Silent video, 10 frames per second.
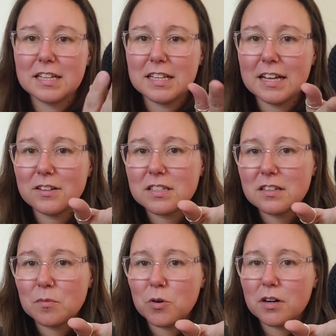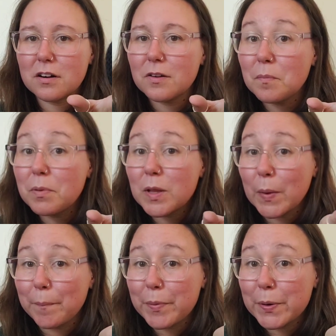Now it's a little more
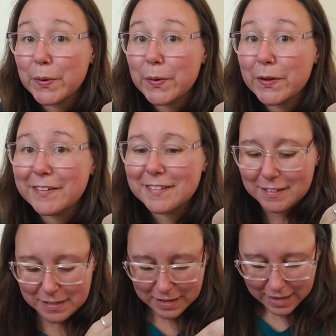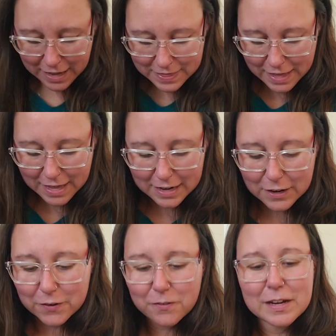plump. And then
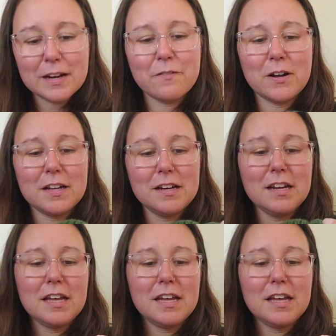a green one